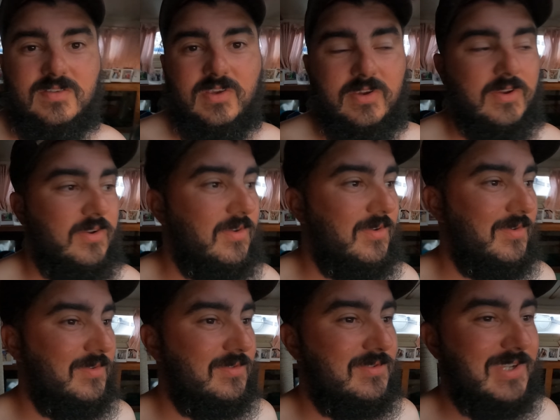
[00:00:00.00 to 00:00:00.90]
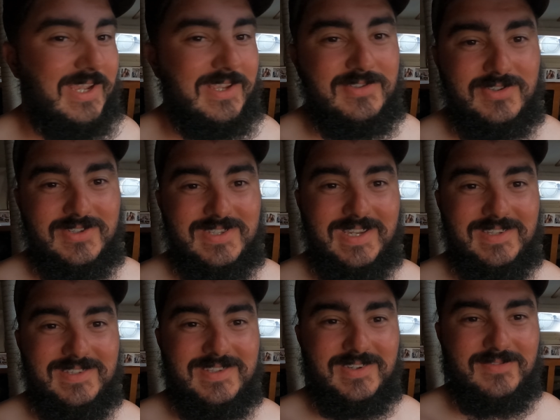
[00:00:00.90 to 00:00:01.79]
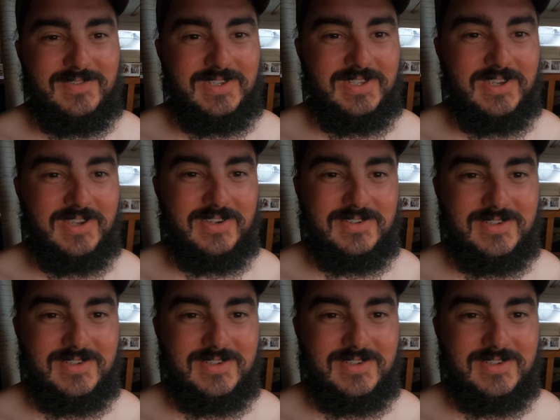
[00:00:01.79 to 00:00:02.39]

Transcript: So Jade's just editing a video.